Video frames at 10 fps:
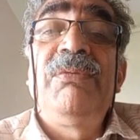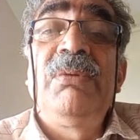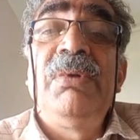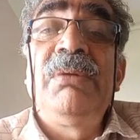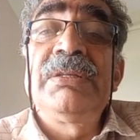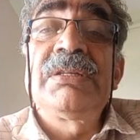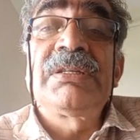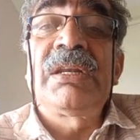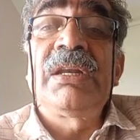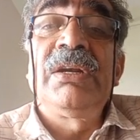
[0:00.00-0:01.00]
Football
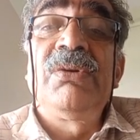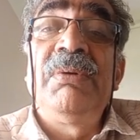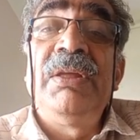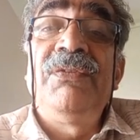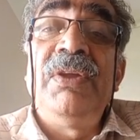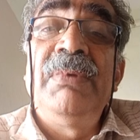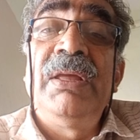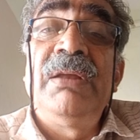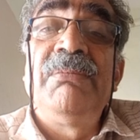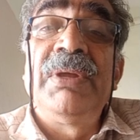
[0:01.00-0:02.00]
matches are controlled by
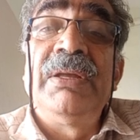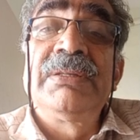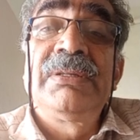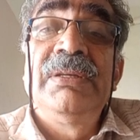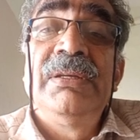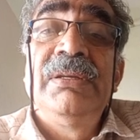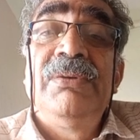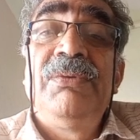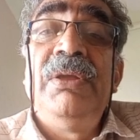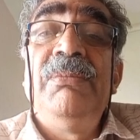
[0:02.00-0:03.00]
female umpires.
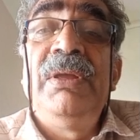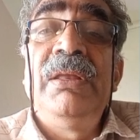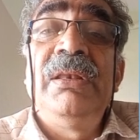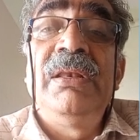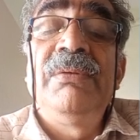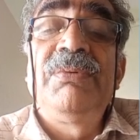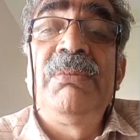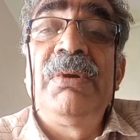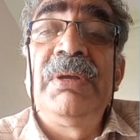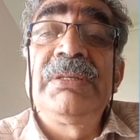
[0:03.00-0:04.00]
Female
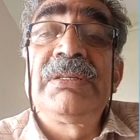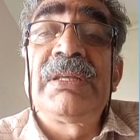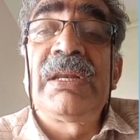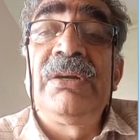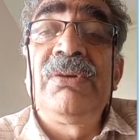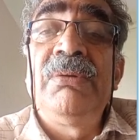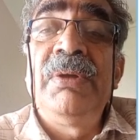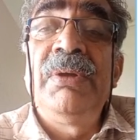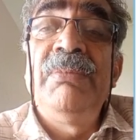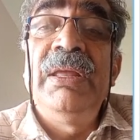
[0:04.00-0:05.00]
football matches are controlled
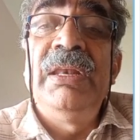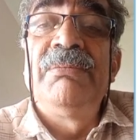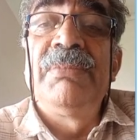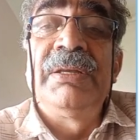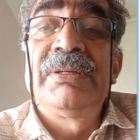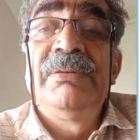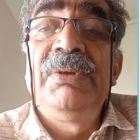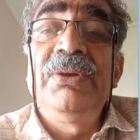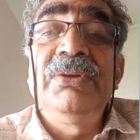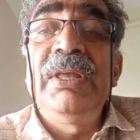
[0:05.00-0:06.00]
by male umpires
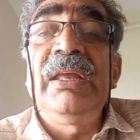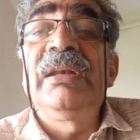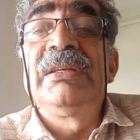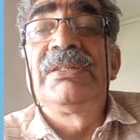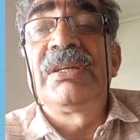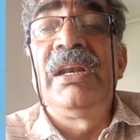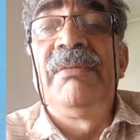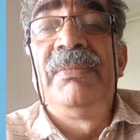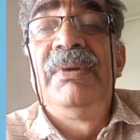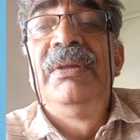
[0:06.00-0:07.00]
because they can run
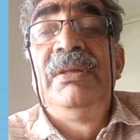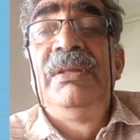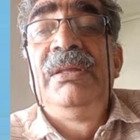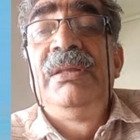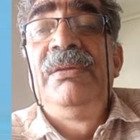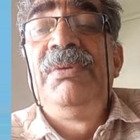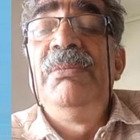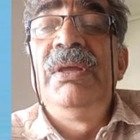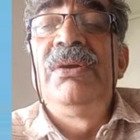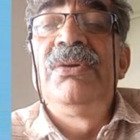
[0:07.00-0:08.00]
up.
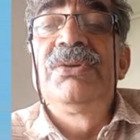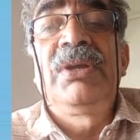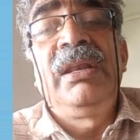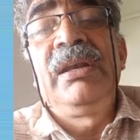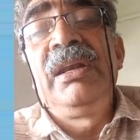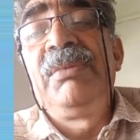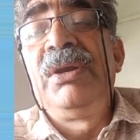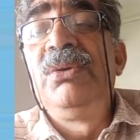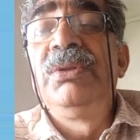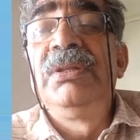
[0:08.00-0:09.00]
Female also can run up
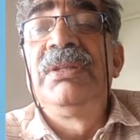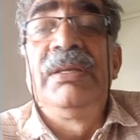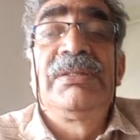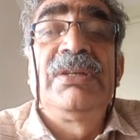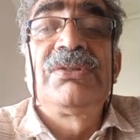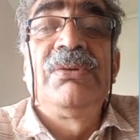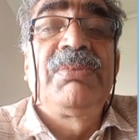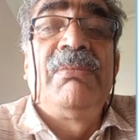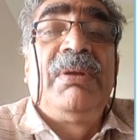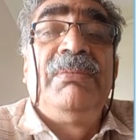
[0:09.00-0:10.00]
and do the things. That's no
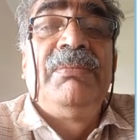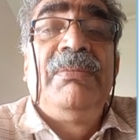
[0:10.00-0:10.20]
problem.